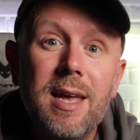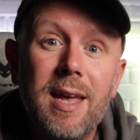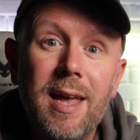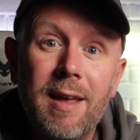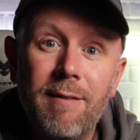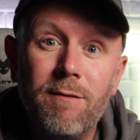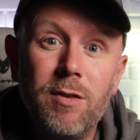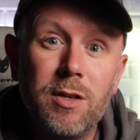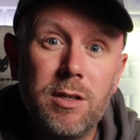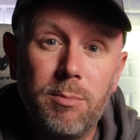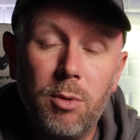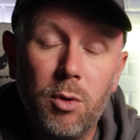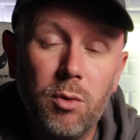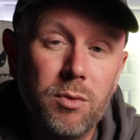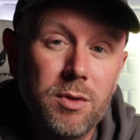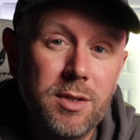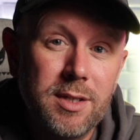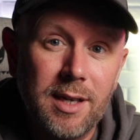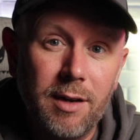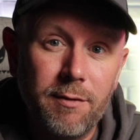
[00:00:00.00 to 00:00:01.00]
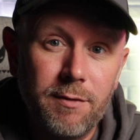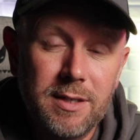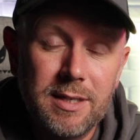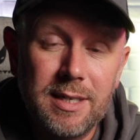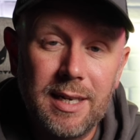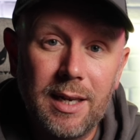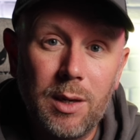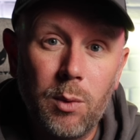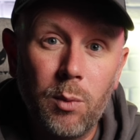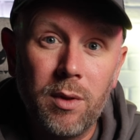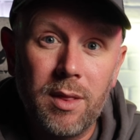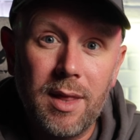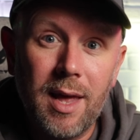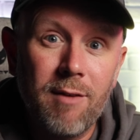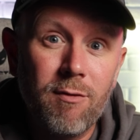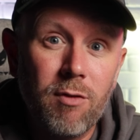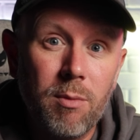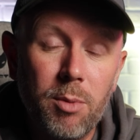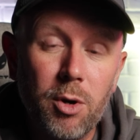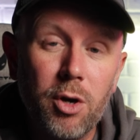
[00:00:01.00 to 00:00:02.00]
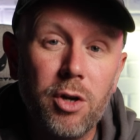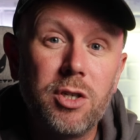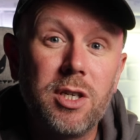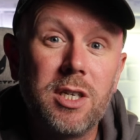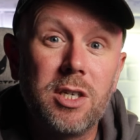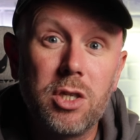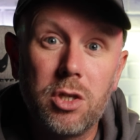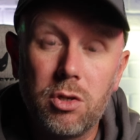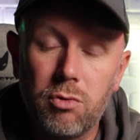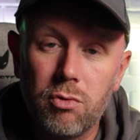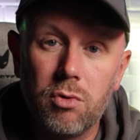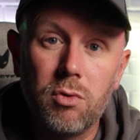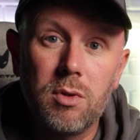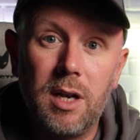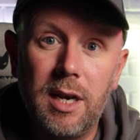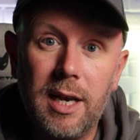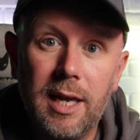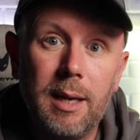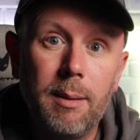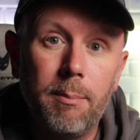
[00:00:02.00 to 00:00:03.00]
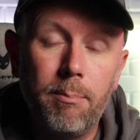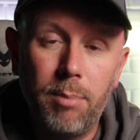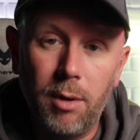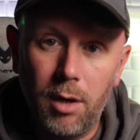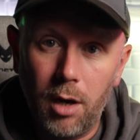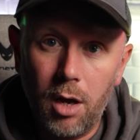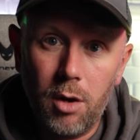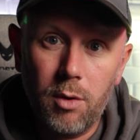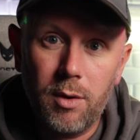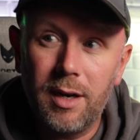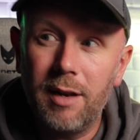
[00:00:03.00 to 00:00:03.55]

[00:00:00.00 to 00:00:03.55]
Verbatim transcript: invisible selfie stick with every purchase through the link below.